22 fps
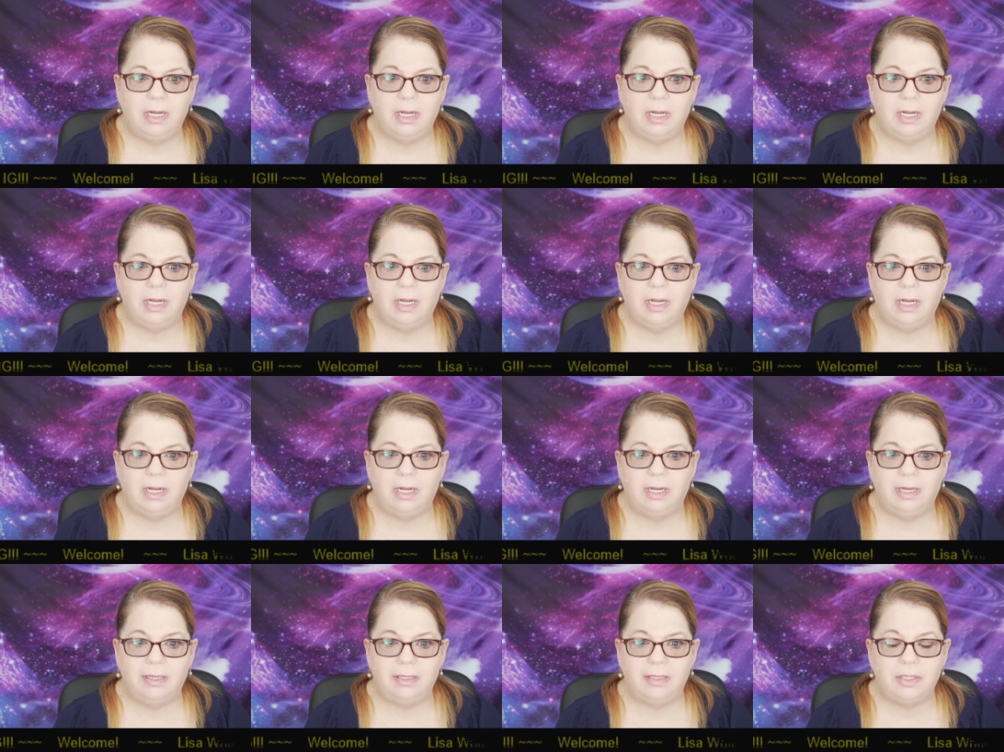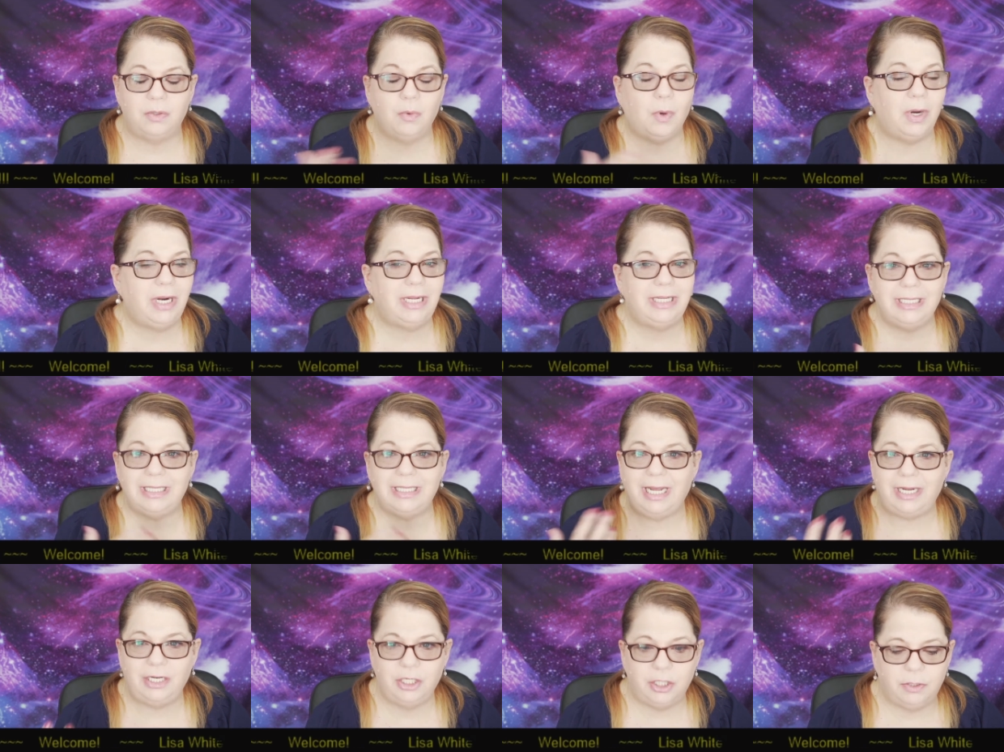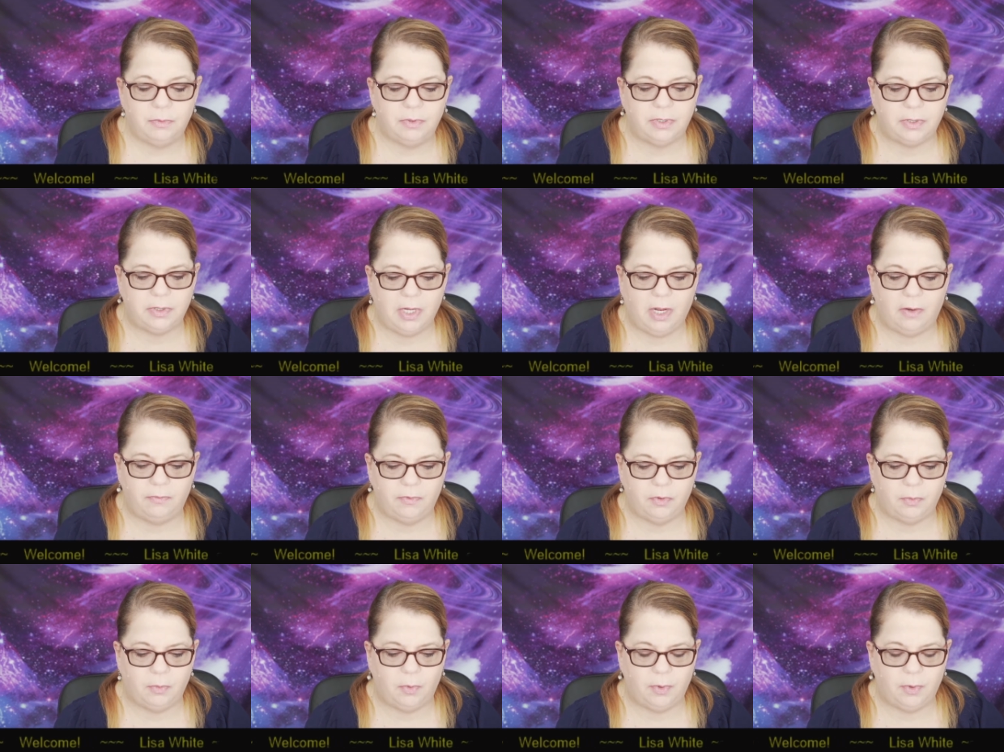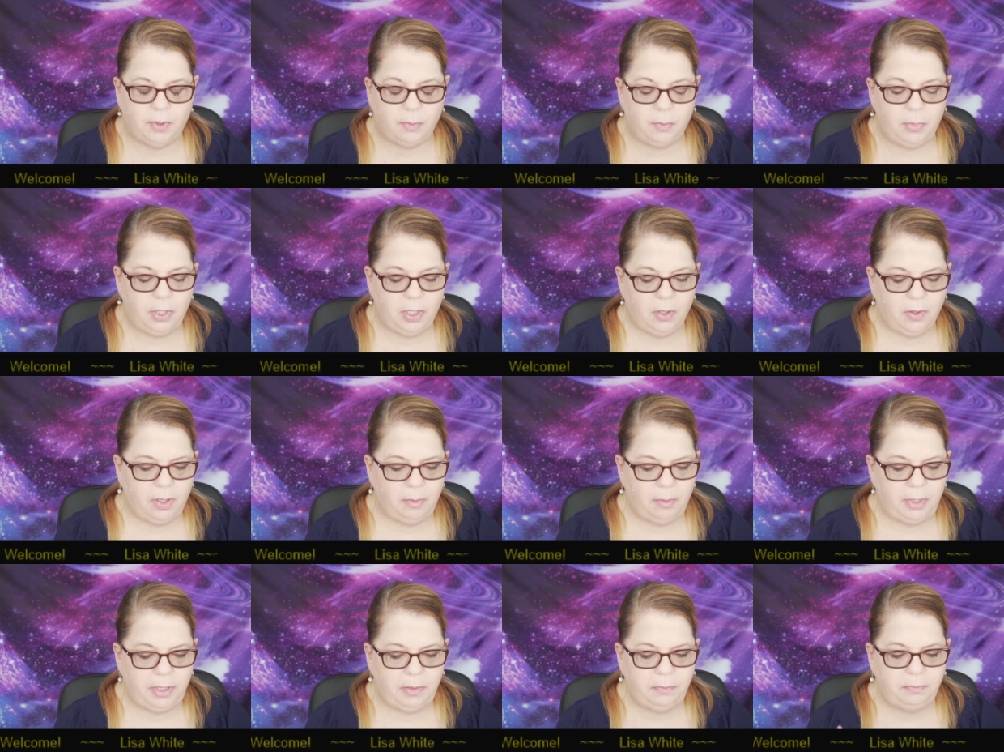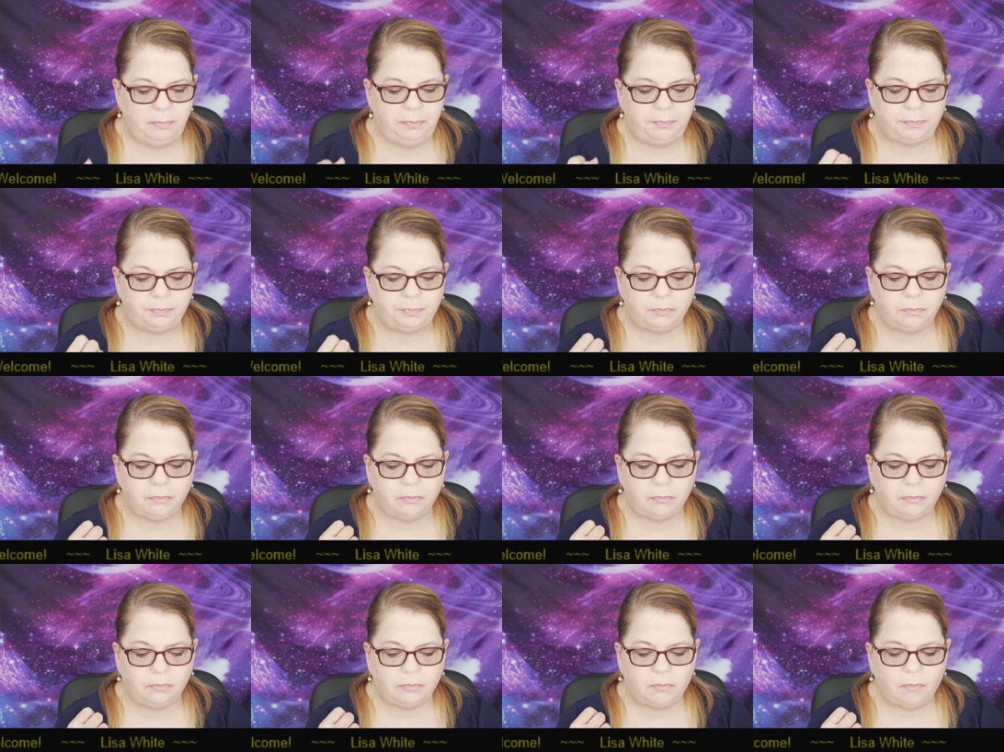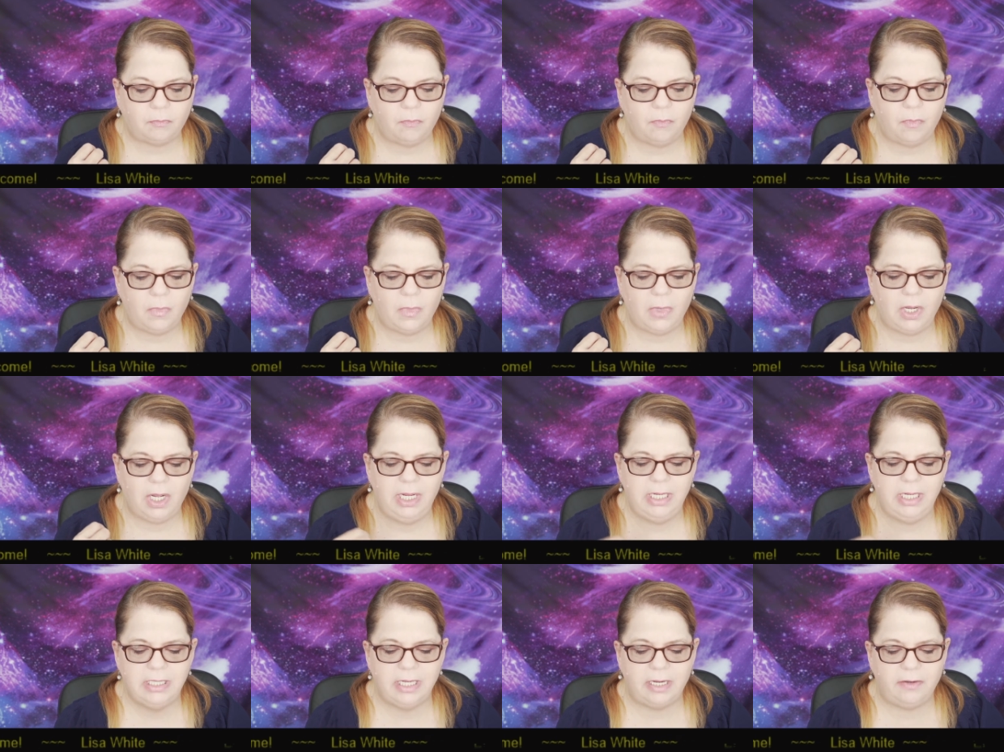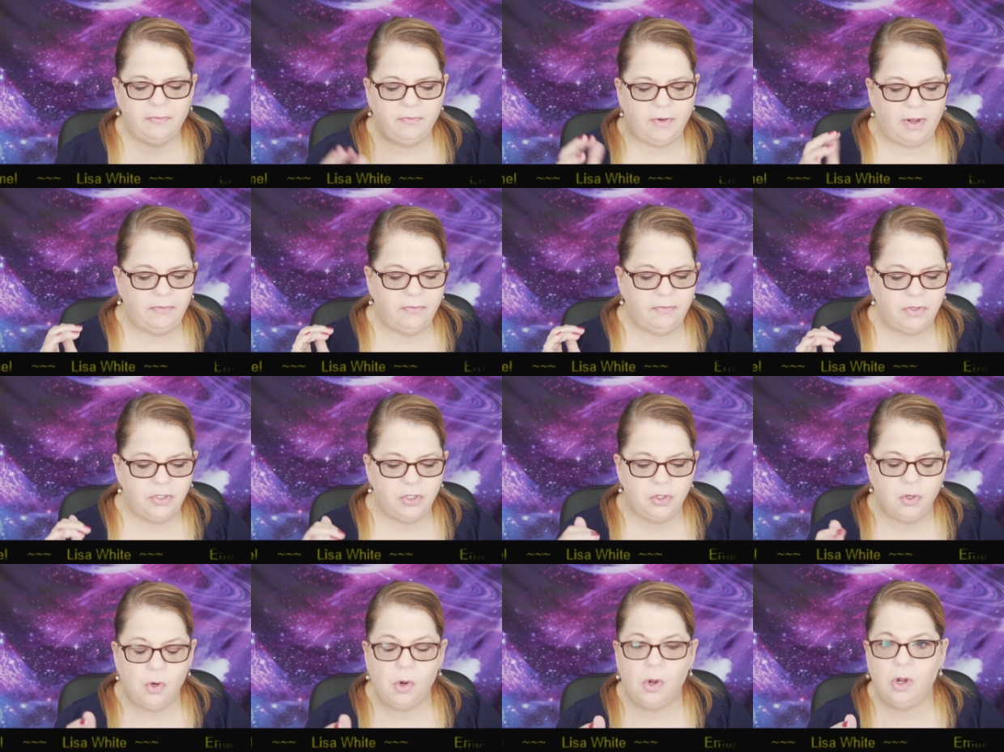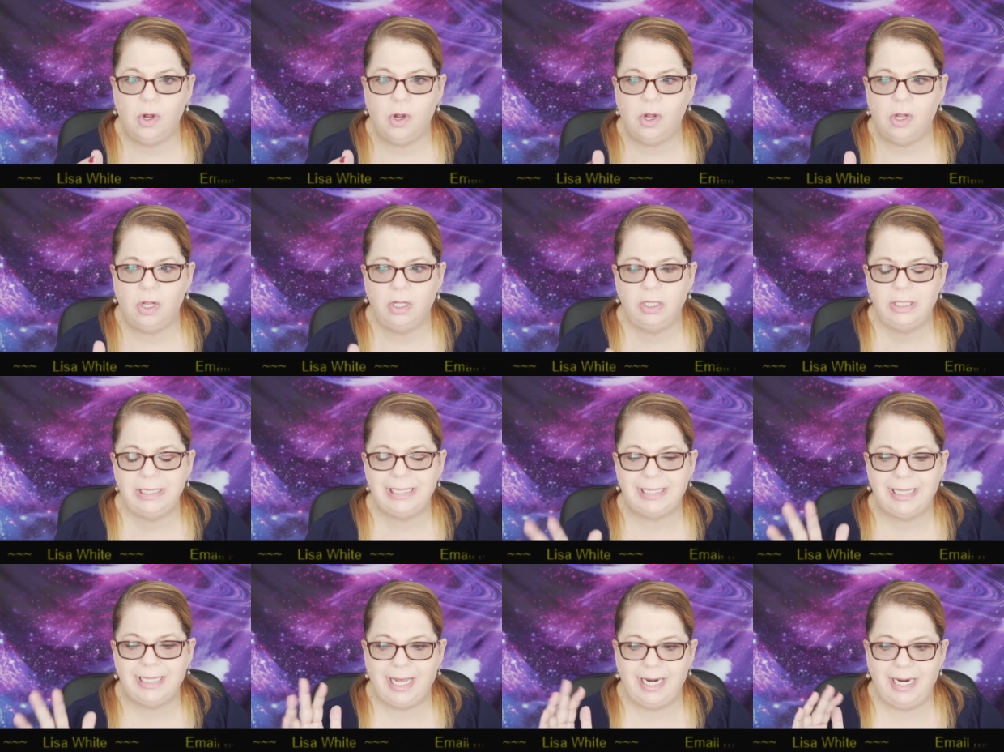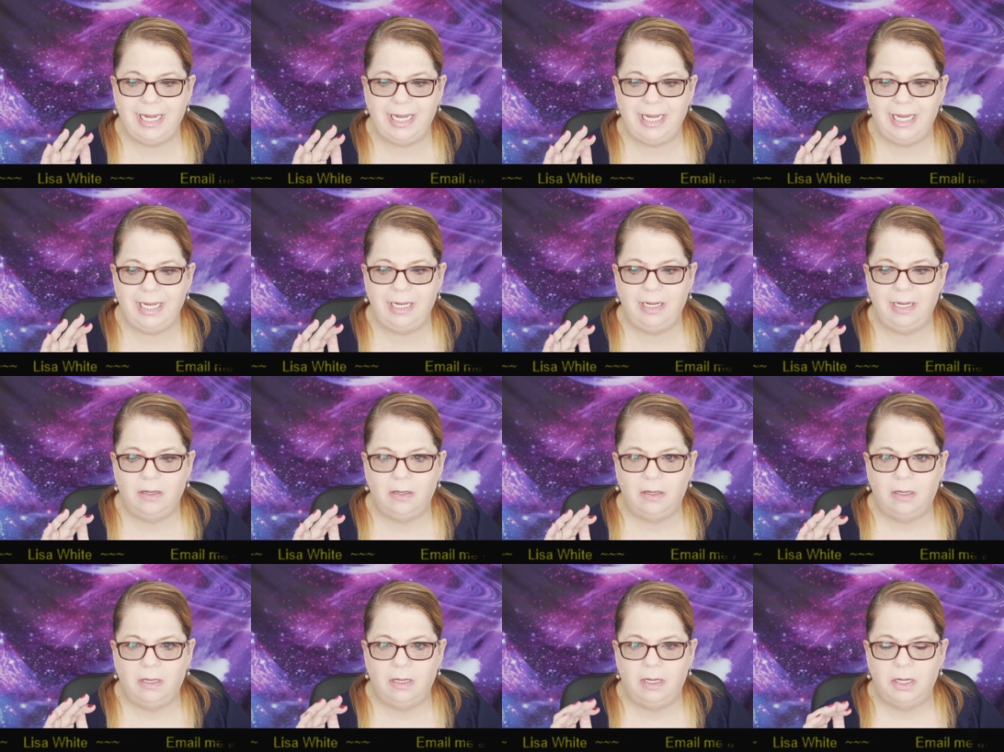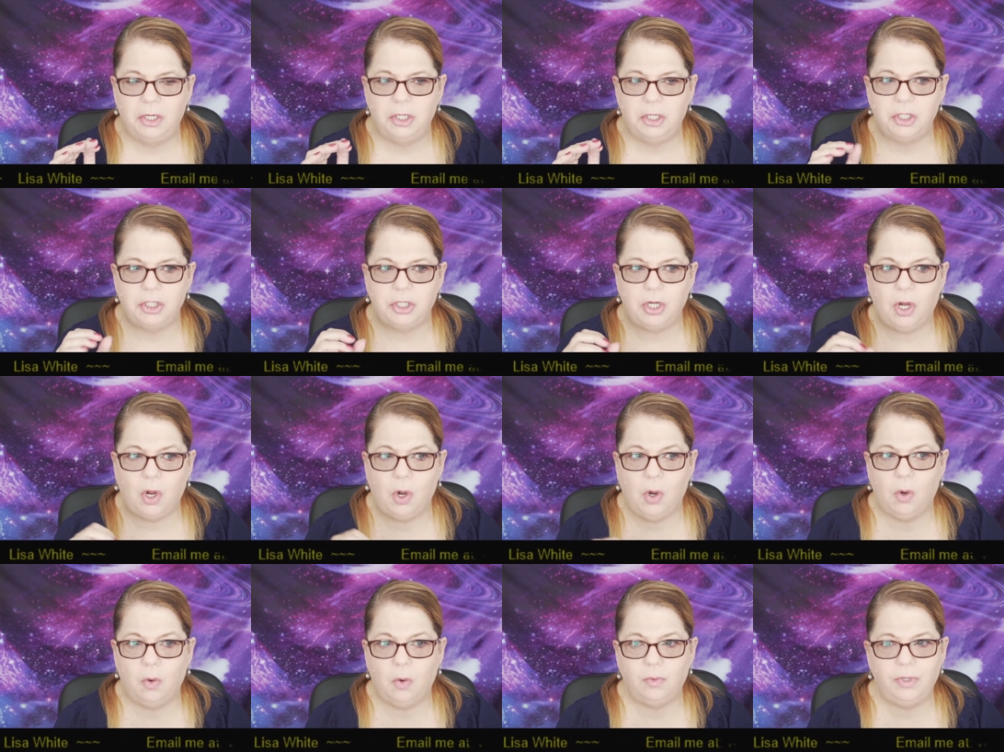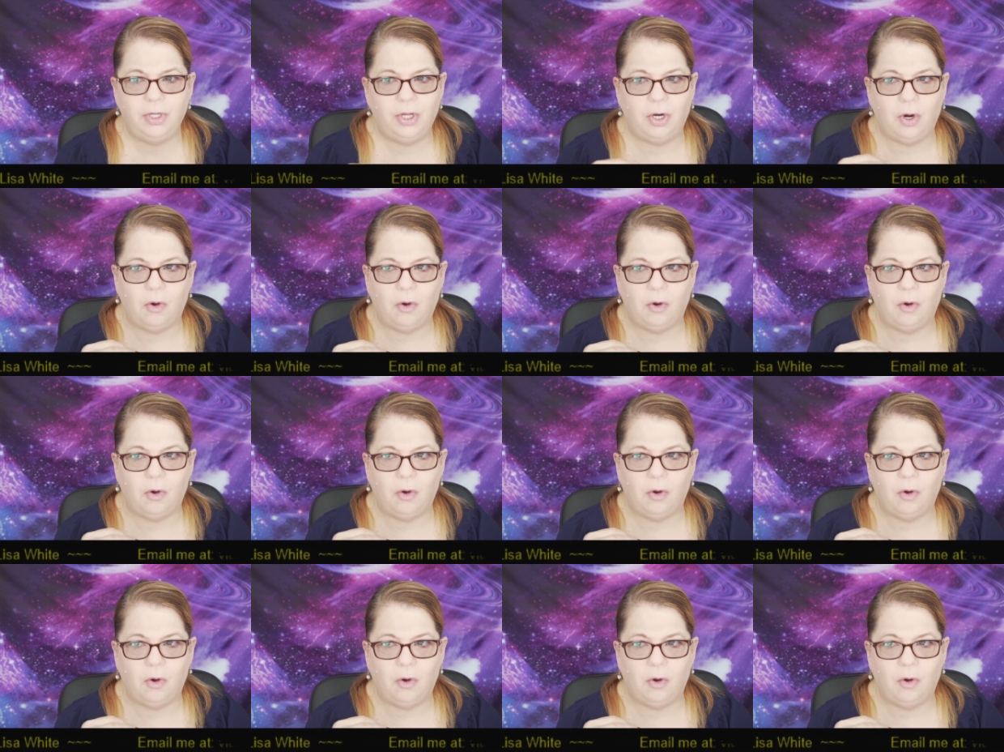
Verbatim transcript: uh, to what extent she was comfortable with him. You know what I mean? He's like five foot tall, skinny. So, you know,